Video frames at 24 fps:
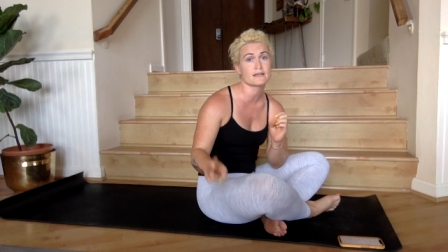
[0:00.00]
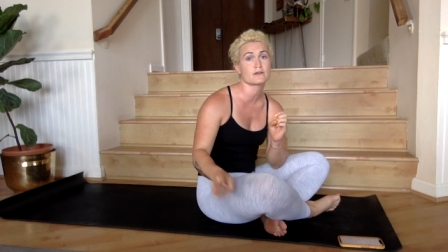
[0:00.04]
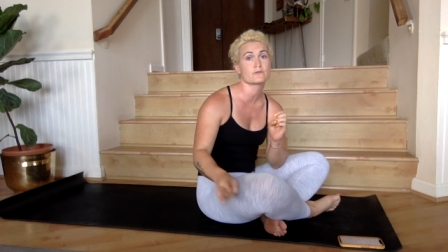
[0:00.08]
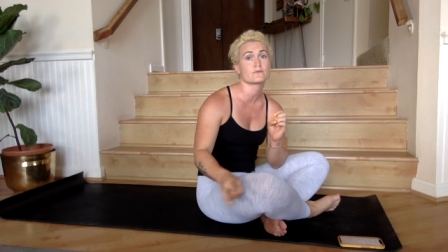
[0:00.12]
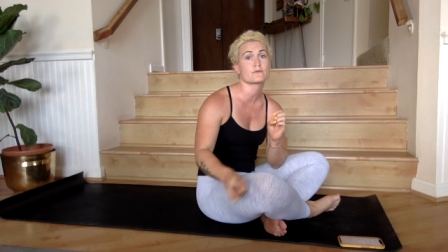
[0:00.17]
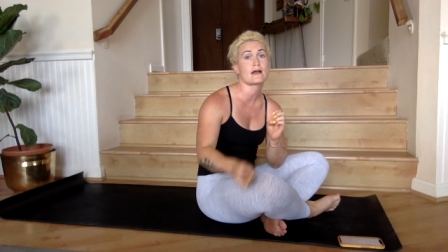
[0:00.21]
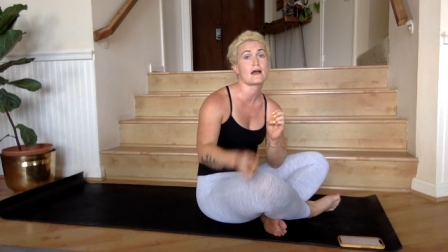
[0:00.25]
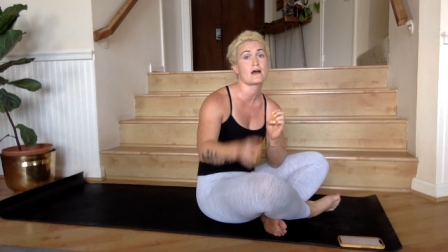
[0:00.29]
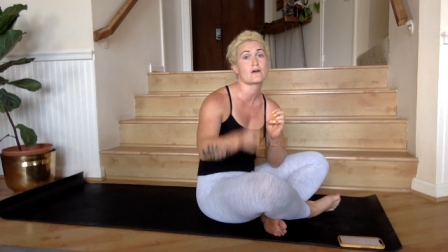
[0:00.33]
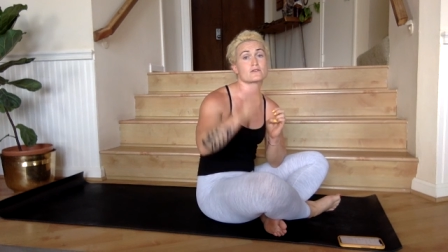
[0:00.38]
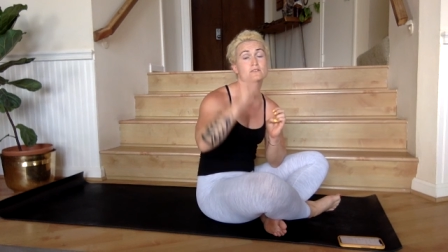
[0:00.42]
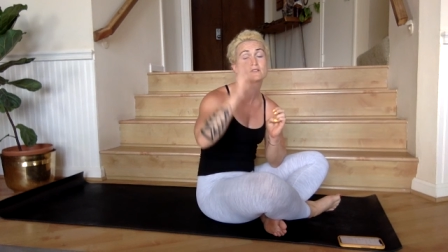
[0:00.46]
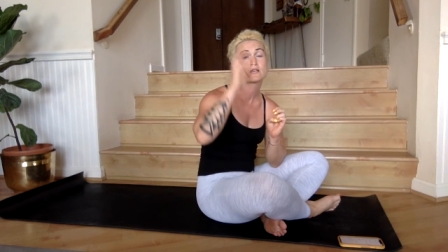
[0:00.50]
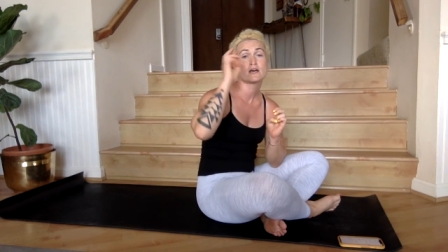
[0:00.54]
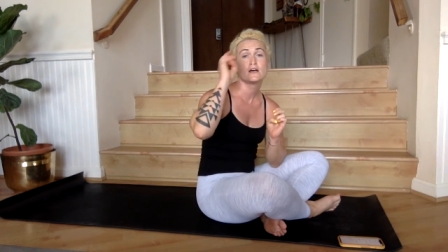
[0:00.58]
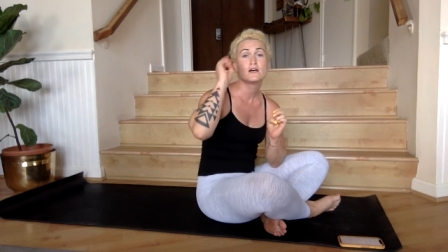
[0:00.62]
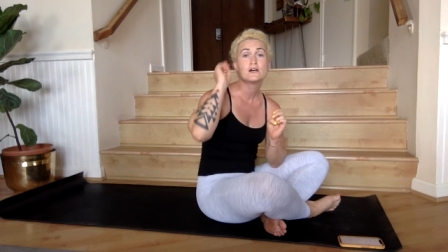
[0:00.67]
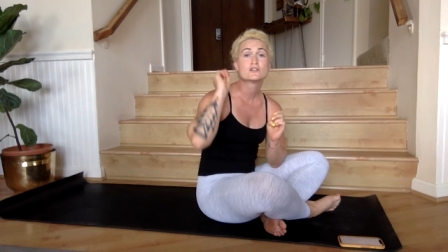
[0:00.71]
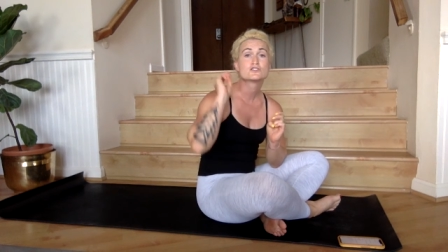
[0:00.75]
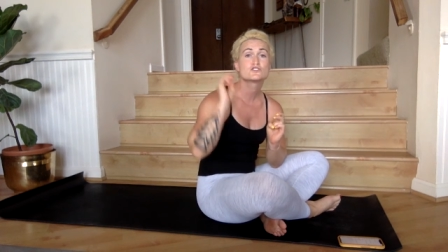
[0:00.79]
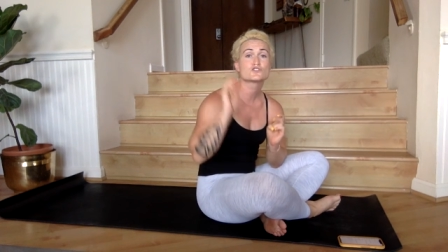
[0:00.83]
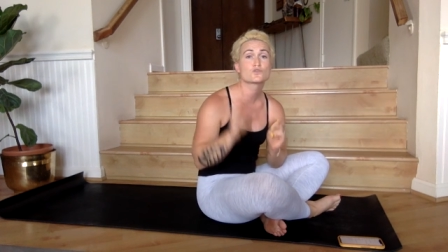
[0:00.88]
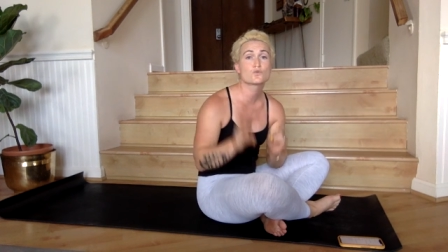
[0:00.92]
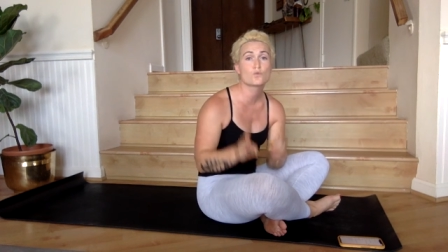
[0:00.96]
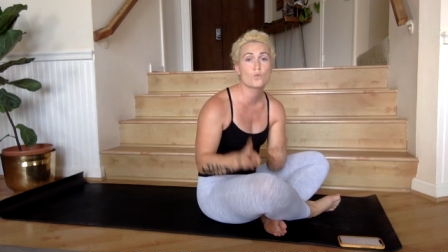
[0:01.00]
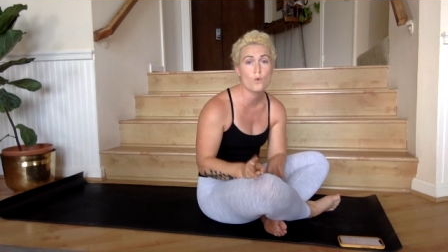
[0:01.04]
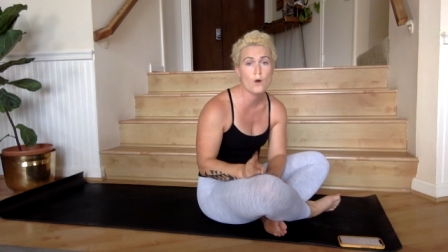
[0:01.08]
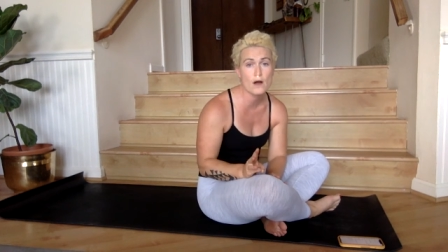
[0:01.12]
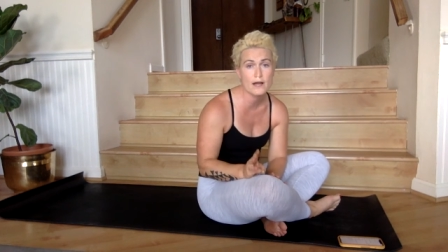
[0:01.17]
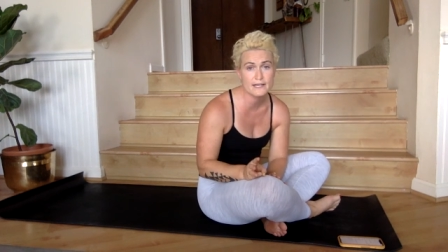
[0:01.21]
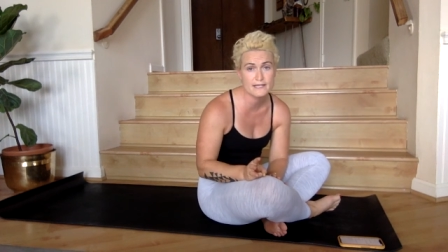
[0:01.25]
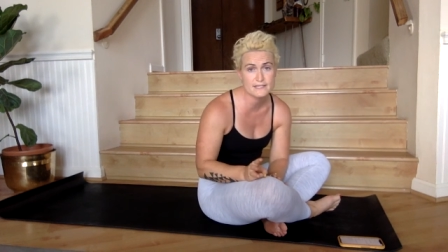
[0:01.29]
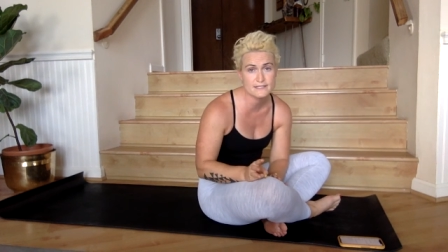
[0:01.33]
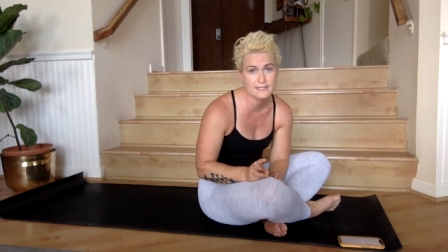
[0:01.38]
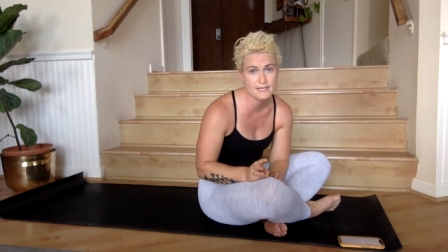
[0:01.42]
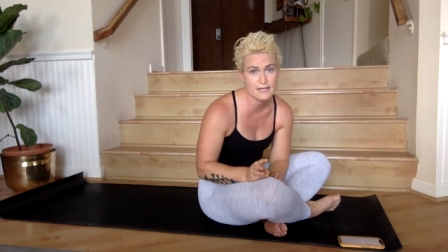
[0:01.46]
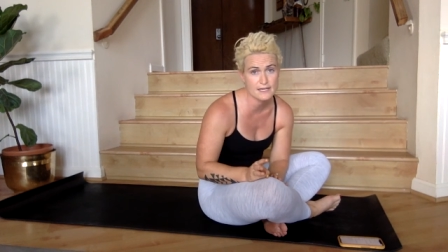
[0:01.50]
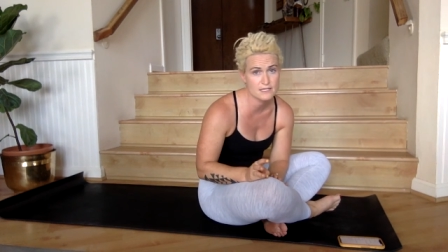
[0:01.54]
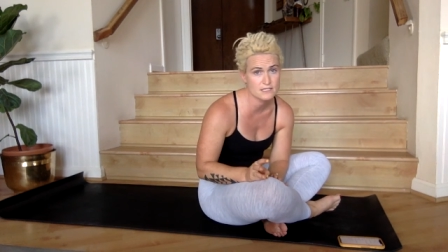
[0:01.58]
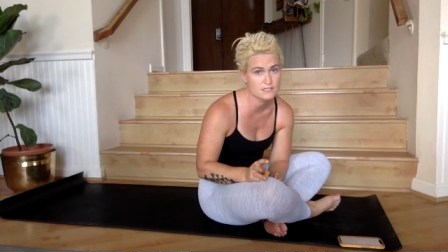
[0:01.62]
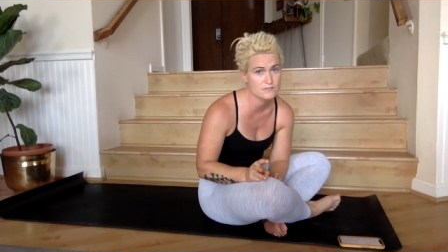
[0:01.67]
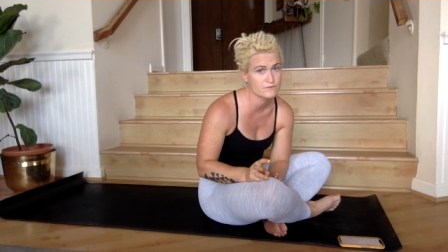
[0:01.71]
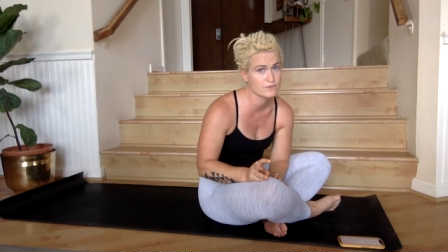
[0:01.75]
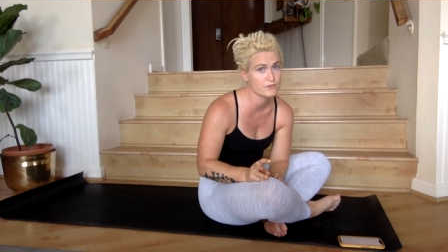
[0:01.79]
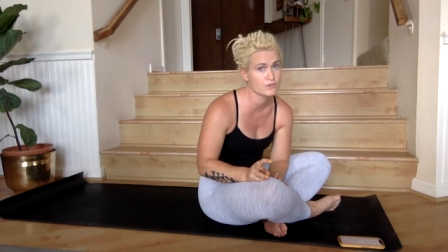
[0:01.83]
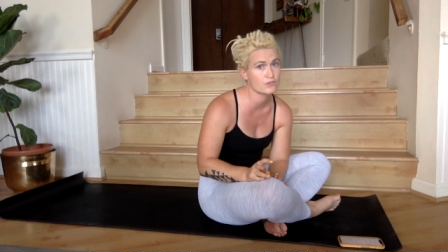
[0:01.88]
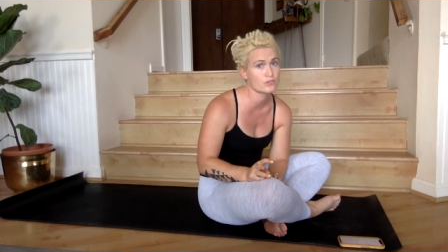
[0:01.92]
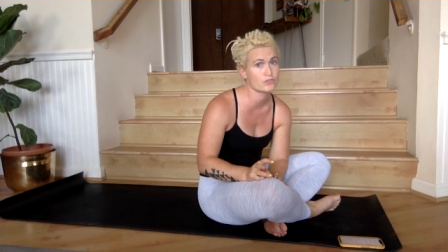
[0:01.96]
for the second round, 20
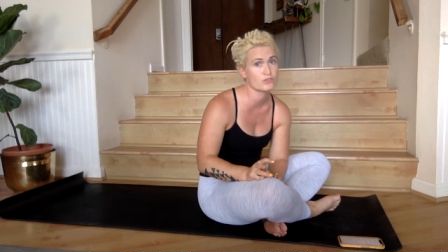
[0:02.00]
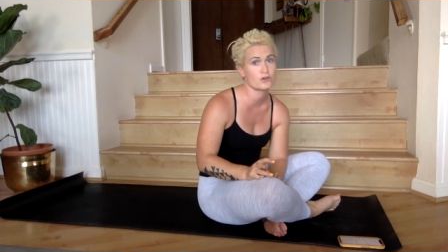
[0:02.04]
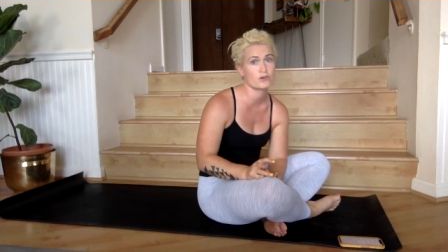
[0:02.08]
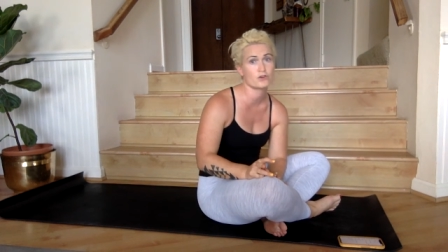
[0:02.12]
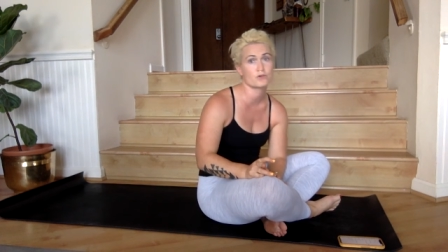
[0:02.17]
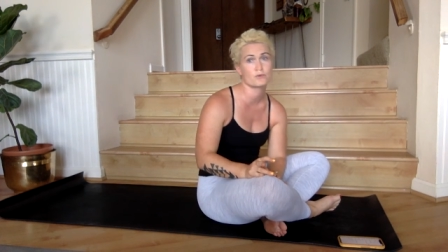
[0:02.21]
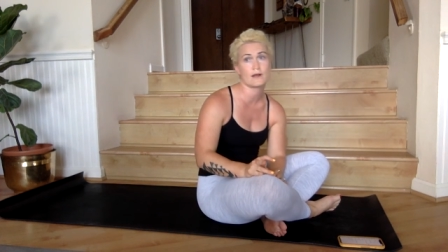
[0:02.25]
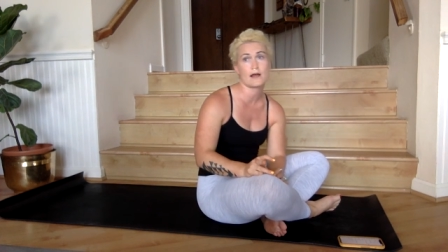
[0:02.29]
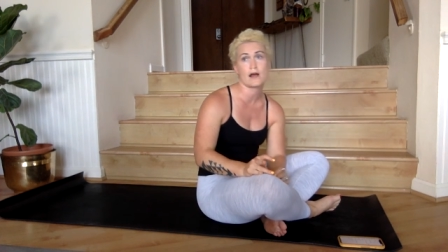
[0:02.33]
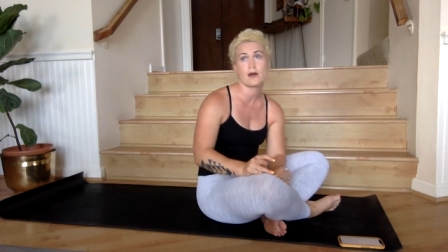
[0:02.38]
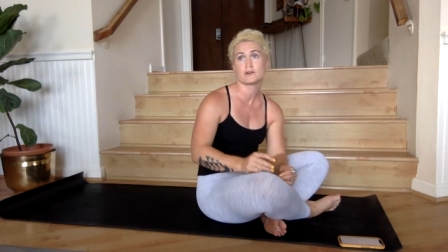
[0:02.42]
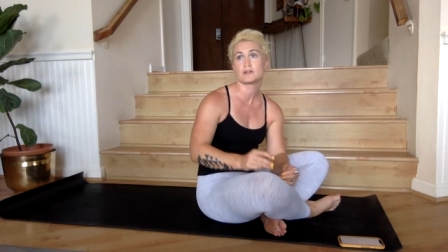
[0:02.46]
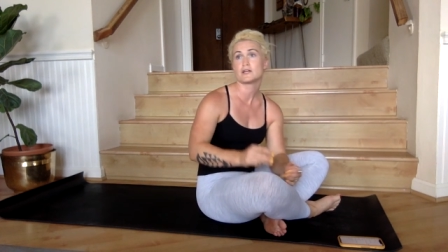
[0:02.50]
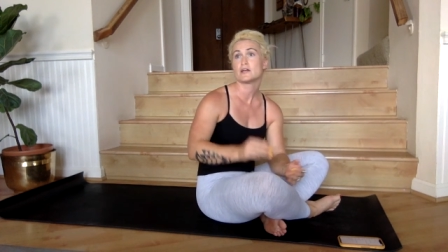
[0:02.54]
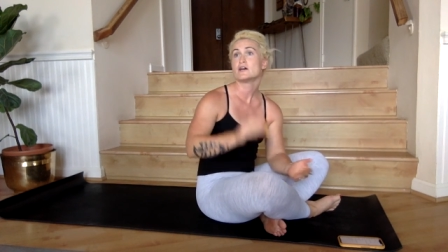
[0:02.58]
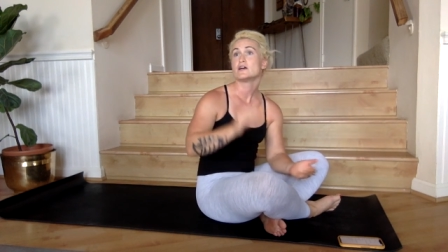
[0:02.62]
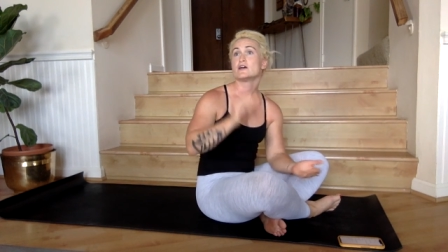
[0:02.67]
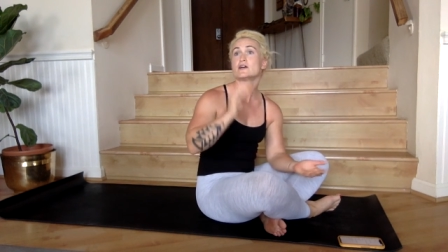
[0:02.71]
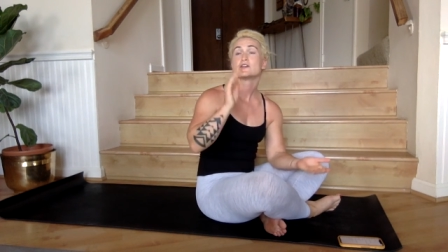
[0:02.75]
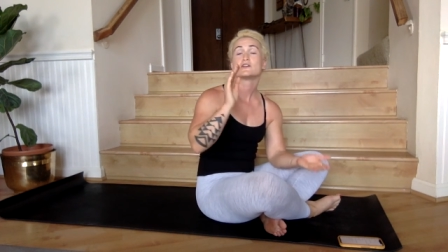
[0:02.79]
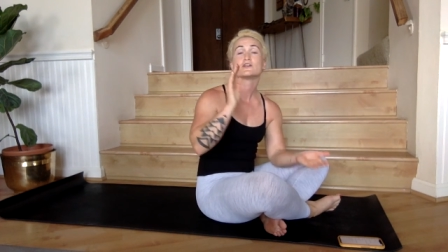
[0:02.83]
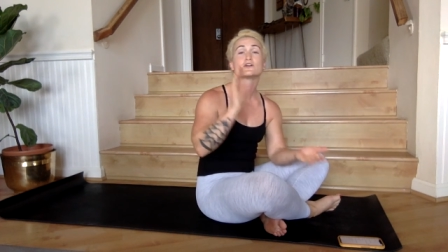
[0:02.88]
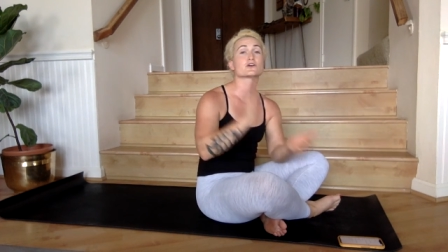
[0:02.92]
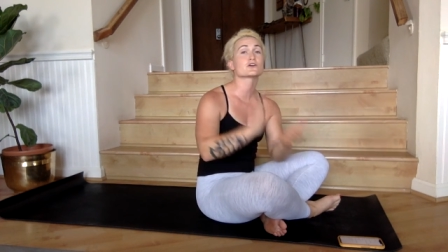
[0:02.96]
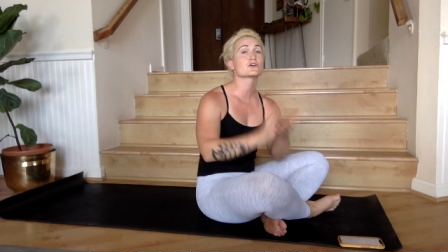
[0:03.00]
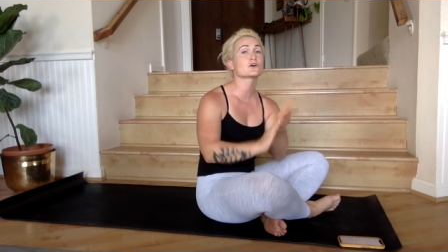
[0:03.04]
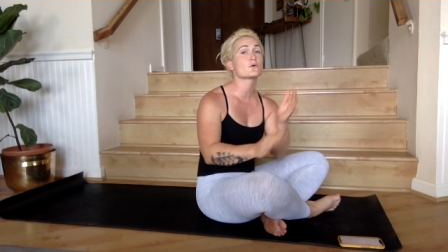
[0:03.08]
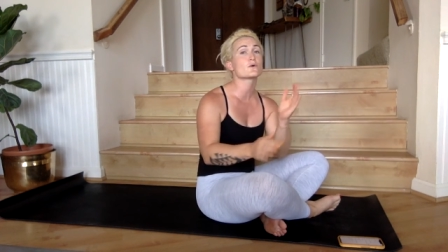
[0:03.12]
seconds for the third round.